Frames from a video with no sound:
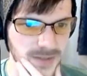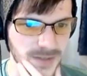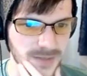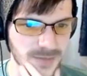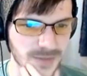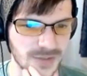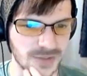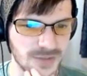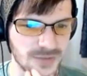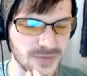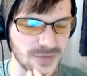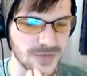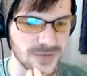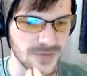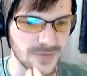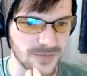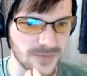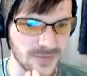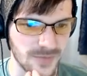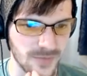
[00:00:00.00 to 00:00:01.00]
limited to
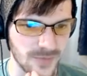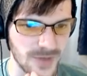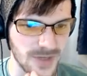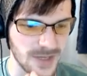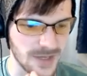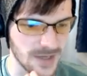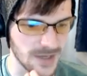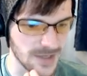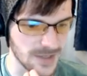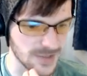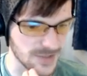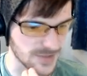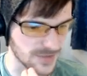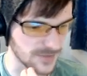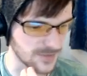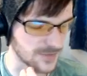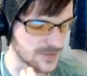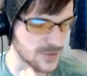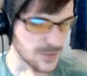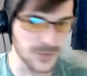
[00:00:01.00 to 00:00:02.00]
doors with three cars.
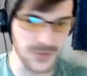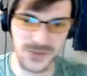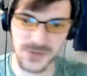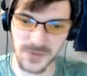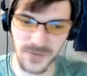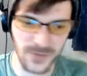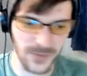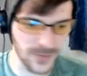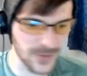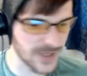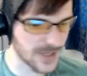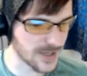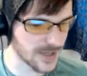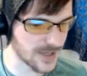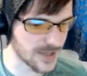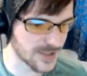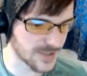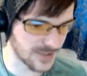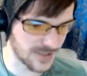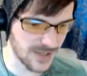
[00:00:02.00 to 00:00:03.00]
Doors with three
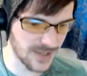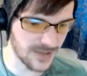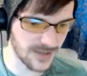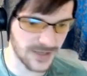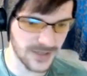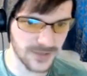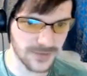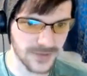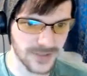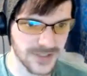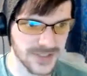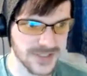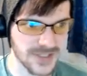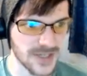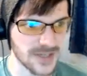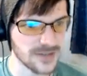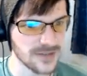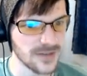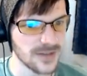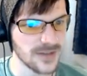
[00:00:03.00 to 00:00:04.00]
cars, yeah, I know what I
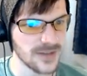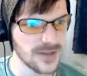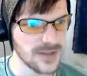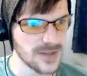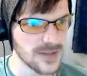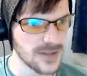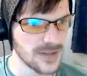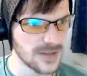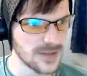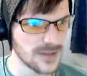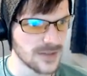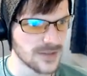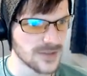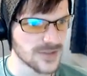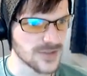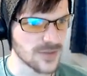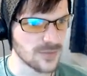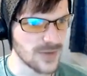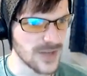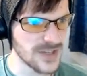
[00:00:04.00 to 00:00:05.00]
said.
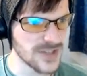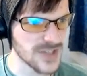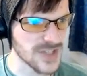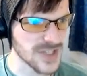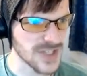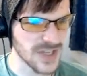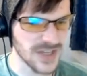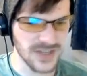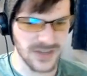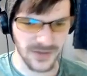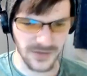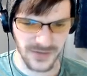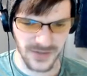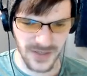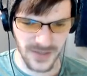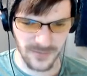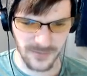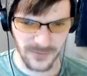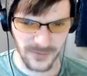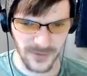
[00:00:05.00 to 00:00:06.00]
So where does Scion
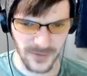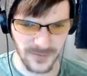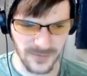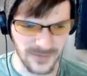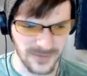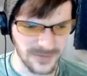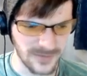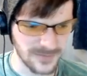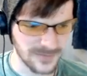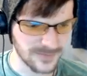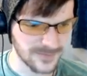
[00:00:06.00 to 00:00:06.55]
come from?